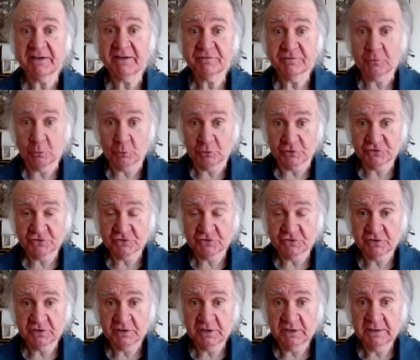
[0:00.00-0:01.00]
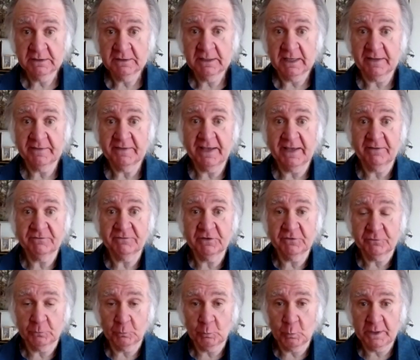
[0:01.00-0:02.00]
force. And they have
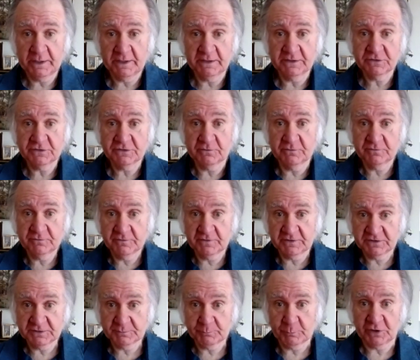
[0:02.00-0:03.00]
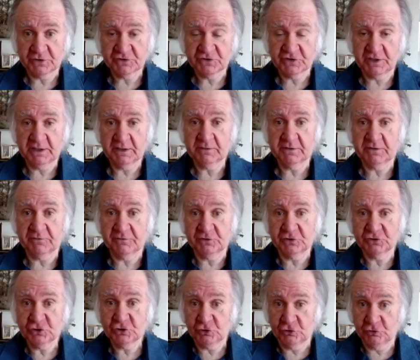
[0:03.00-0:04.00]
different ways of expressing it,
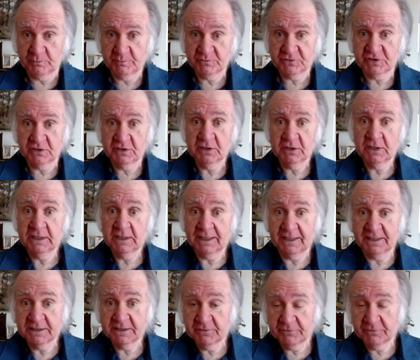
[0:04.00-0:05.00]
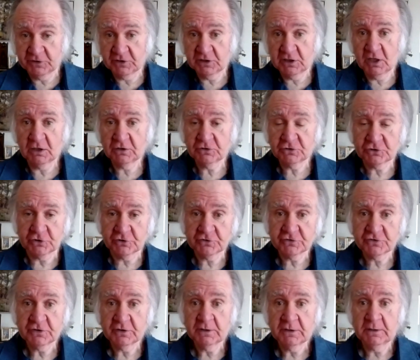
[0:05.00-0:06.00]
different terms in different
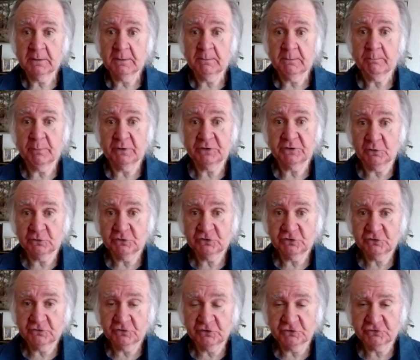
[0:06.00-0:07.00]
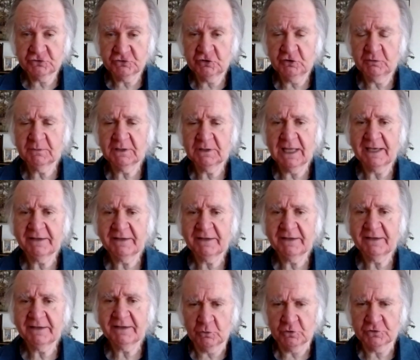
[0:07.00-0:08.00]
cultures. But the term life
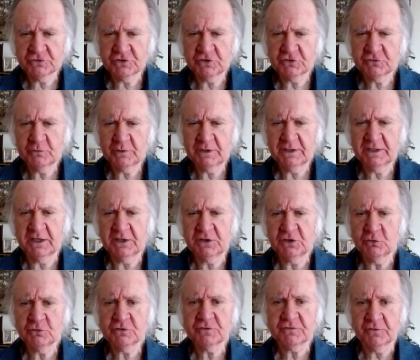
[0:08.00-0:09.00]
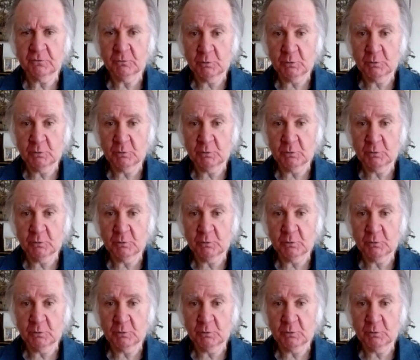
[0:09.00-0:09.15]
force is really a useful